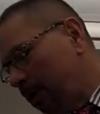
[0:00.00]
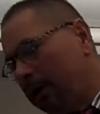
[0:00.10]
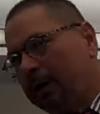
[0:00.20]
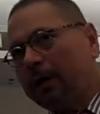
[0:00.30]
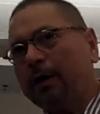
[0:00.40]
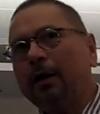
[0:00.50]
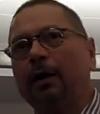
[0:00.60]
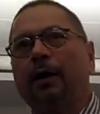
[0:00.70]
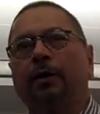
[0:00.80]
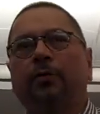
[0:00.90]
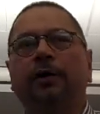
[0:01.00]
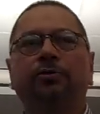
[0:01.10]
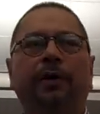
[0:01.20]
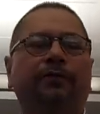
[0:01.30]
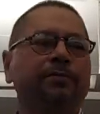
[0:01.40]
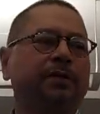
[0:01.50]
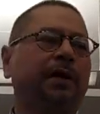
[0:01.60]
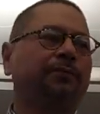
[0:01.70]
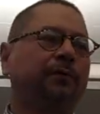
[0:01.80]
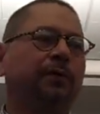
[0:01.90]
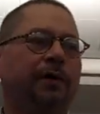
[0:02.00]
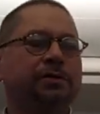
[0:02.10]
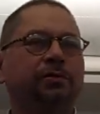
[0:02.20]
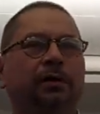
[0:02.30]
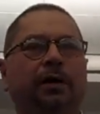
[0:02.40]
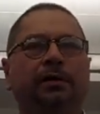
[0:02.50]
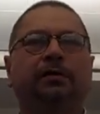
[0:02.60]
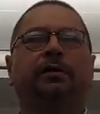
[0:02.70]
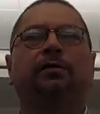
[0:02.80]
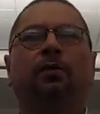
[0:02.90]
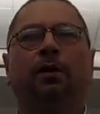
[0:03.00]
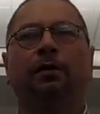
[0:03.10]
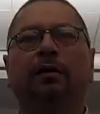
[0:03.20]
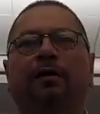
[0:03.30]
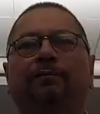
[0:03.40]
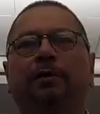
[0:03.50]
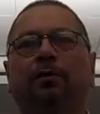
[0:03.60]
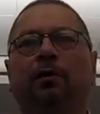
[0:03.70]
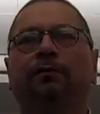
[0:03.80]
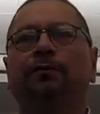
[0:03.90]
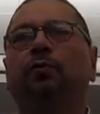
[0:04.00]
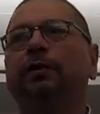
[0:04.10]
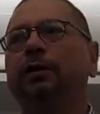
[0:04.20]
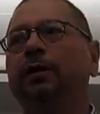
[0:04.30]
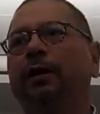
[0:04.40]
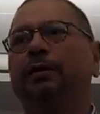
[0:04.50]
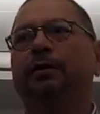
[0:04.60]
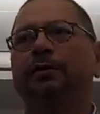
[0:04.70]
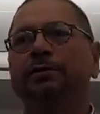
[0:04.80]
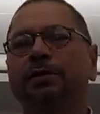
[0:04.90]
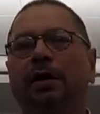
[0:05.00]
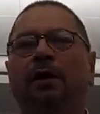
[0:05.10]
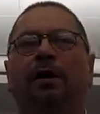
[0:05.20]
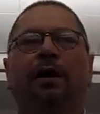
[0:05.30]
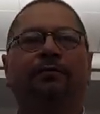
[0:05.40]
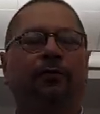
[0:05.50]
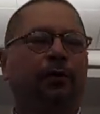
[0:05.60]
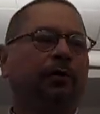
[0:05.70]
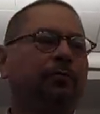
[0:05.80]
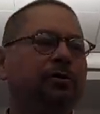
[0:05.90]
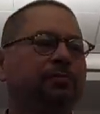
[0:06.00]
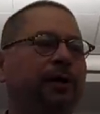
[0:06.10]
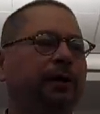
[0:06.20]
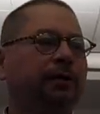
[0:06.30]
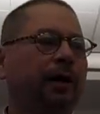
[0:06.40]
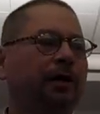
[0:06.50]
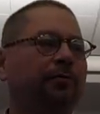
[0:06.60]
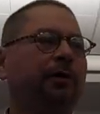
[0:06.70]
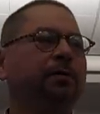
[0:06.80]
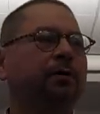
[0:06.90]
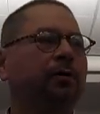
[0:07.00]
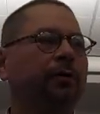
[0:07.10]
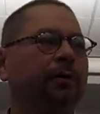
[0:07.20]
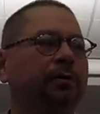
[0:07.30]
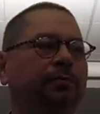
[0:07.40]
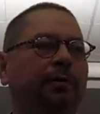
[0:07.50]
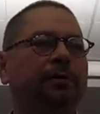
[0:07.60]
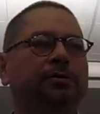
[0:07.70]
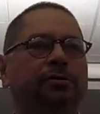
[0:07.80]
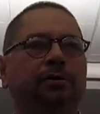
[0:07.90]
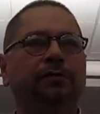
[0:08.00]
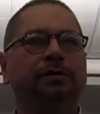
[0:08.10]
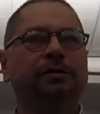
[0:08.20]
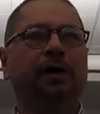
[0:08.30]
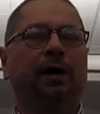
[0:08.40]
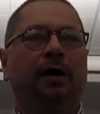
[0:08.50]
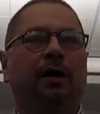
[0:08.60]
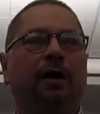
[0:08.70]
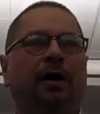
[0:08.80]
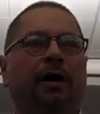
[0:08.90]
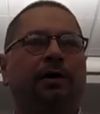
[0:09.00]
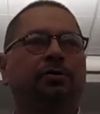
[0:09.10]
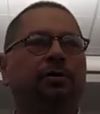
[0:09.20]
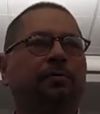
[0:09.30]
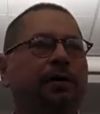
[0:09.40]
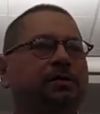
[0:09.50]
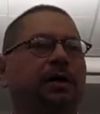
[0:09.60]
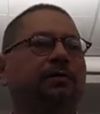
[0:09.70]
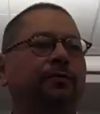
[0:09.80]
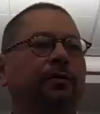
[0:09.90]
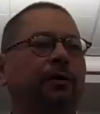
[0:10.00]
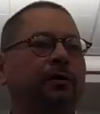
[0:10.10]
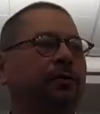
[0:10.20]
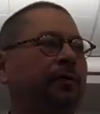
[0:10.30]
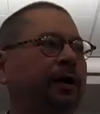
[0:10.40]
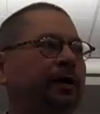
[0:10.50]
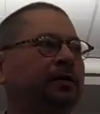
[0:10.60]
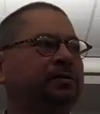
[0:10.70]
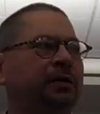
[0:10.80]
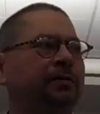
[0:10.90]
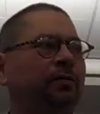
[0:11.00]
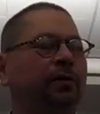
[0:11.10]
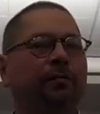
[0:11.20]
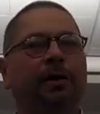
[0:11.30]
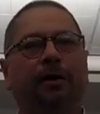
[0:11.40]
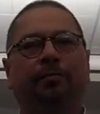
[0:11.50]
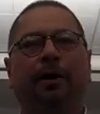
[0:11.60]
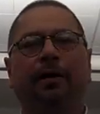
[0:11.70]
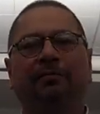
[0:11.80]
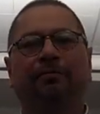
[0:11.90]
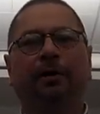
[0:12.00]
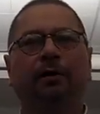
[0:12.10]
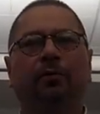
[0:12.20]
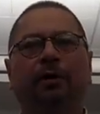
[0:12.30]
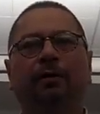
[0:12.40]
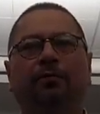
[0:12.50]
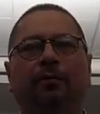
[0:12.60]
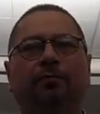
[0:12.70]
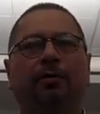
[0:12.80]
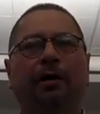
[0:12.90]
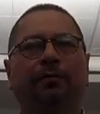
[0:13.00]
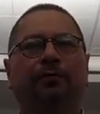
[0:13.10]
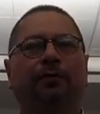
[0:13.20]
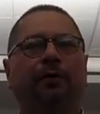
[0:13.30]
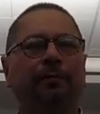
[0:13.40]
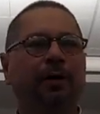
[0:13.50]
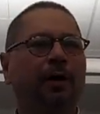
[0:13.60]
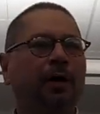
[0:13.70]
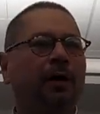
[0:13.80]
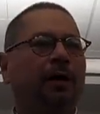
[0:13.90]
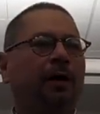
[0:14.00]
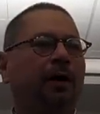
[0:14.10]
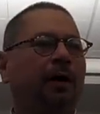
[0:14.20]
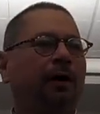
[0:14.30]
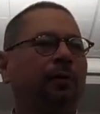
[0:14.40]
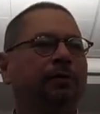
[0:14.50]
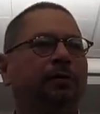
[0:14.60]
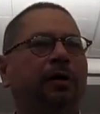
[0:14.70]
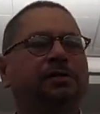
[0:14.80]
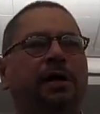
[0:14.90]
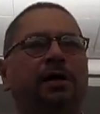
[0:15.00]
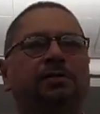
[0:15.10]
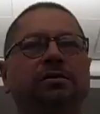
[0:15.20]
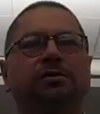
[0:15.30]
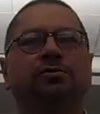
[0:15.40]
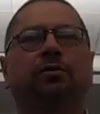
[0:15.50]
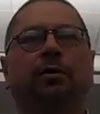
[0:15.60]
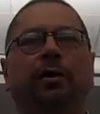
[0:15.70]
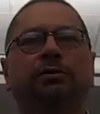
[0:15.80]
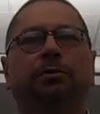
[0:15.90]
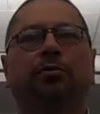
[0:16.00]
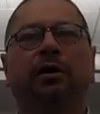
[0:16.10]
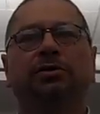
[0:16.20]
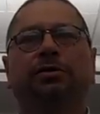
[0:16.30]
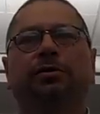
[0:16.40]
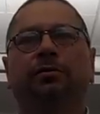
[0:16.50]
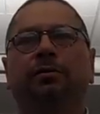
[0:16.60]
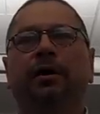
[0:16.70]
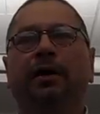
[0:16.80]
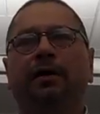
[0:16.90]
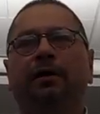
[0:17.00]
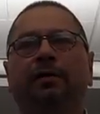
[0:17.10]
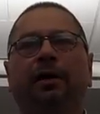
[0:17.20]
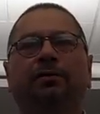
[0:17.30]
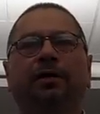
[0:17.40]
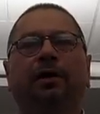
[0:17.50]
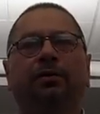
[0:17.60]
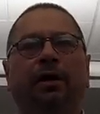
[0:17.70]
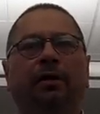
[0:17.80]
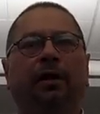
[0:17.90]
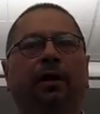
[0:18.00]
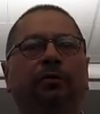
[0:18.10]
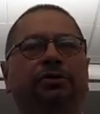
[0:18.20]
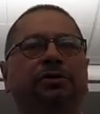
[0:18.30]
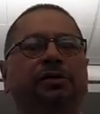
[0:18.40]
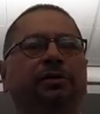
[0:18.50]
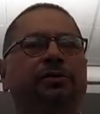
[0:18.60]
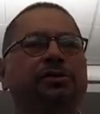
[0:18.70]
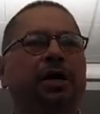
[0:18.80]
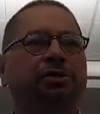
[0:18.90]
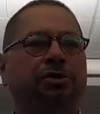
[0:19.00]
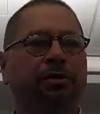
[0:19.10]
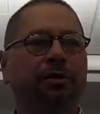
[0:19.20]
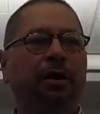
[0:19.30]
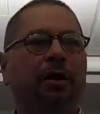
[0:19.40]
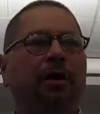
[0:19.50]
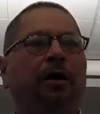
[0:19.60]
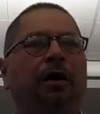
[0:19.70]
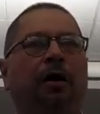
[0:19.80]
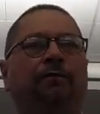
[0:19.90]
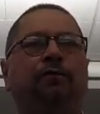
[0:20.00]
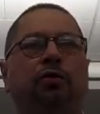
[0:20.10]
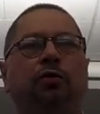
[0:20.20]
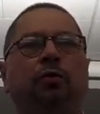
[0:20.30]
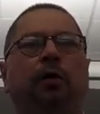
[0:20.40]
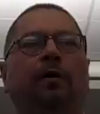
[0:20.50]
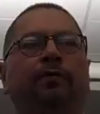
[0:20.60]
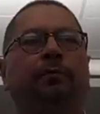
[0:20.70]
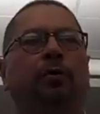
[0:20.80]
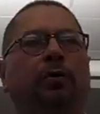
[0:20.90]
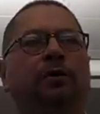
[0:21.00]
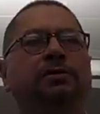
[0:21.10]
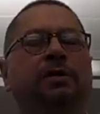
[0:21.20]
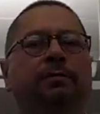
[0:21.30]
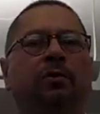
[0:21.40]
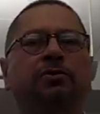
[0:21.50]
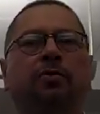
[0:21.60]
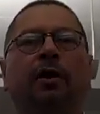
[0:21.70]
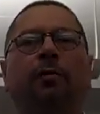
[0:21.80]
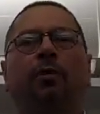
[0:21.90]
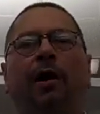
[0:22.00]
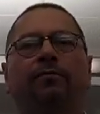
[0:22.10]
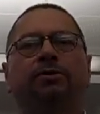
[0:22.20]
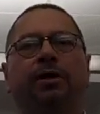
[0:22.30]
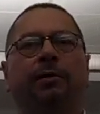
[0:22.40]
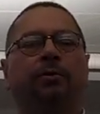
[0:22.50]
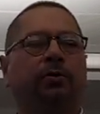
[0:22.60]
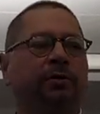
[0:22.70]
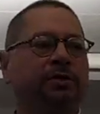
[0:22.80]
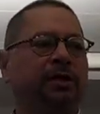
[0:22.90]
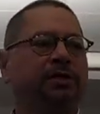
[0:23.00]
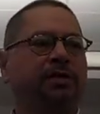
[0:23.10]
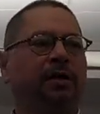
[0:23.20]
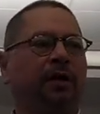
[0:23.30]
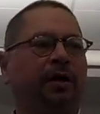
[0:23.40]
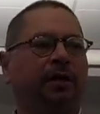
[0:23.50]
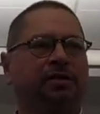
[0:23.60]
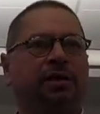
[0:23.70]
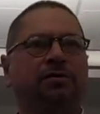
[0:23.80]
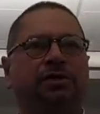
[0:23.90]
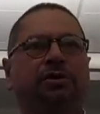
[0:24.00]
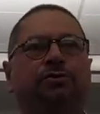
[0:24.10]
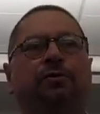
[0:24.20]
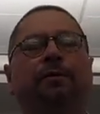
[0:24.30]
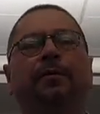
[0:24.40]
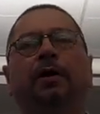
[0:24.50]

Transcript: I graduated from Stanford Law School in 1981. I've been a lawyer for 29 years. I've devoted almost my entire public career to public service. I took my Stanford law degree, and instead of going to make a pile of money working for a private firm, I went to Los Angeles, where I was a prosecutor in downtown LA, which is the intersection of two of the poorest and most crime-ravaged neighborhoods, East LA and South Central.